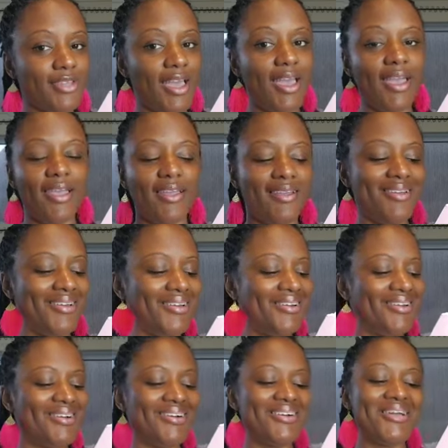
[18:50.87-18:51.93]
Hey,
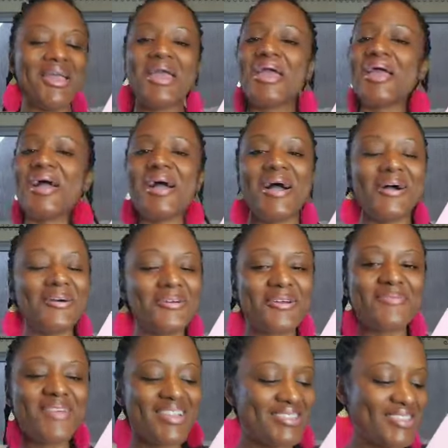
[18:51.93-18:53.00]
I don't
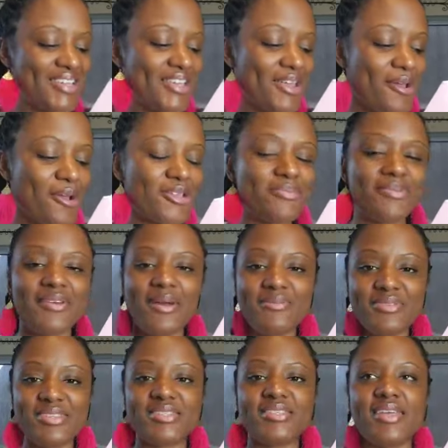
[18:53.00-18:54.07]
know about 10 years, but
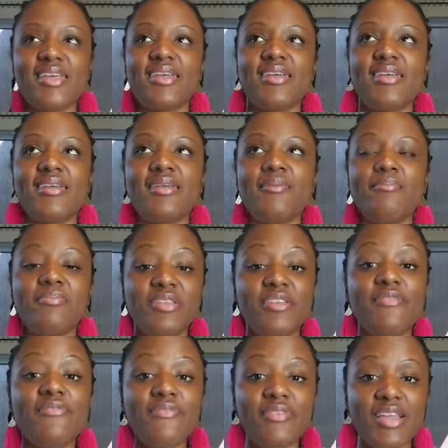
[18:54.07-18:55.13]
I'm just saying
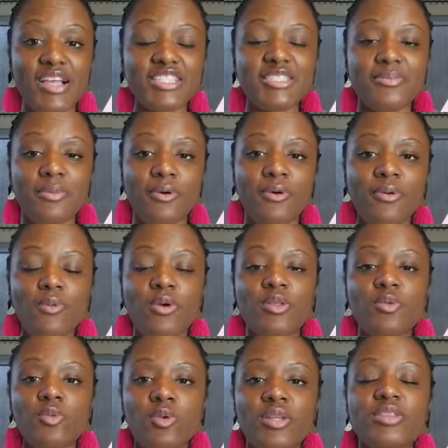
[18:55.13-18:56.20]
be flexible and
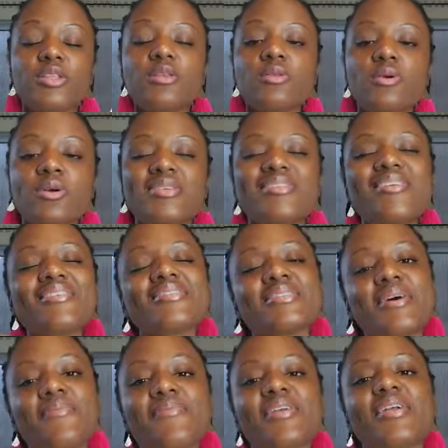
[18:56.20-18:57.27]
what, what the, because there's
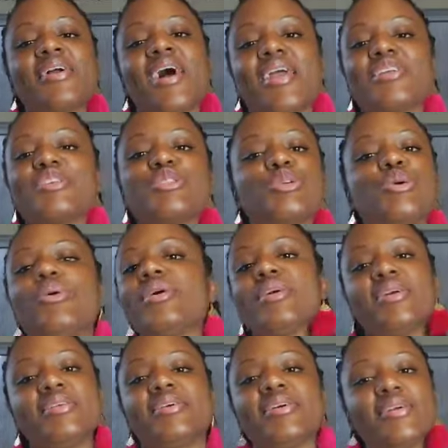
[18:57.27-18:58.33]
something God is
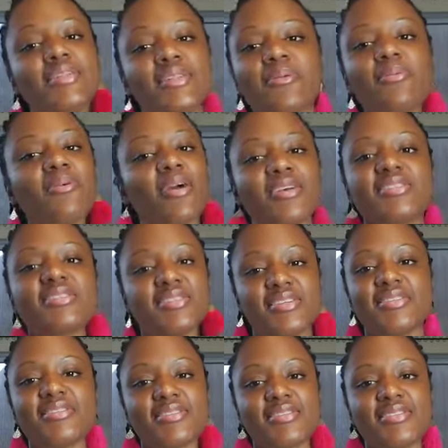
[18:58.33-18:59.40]
doing in the healing
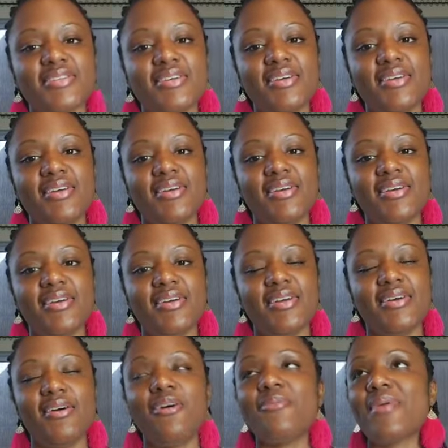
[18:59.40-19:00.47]
process.
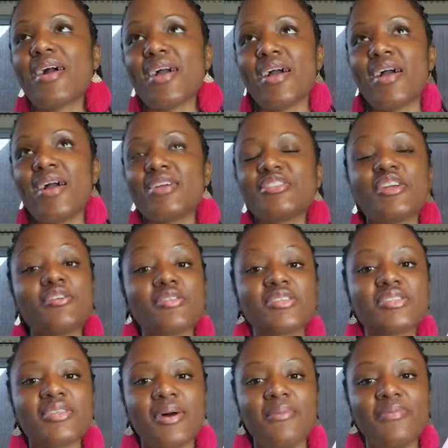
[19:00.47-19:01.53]
Oh my gosh, there's
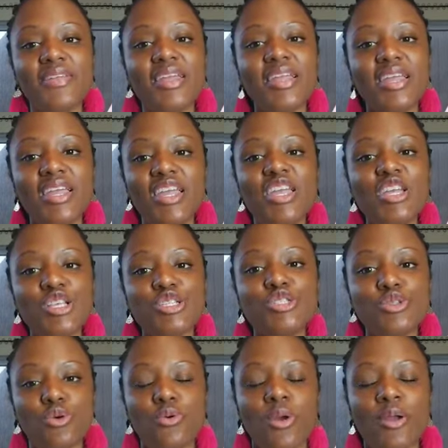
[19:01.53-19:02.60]
something he is
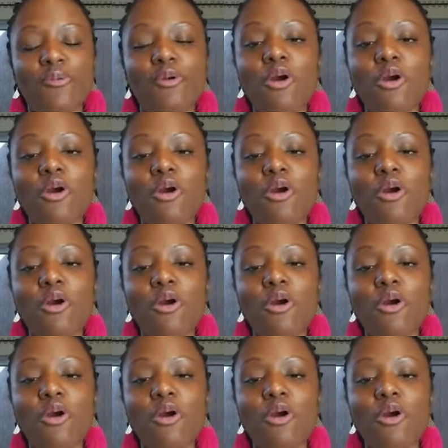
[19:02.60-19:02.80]
doing.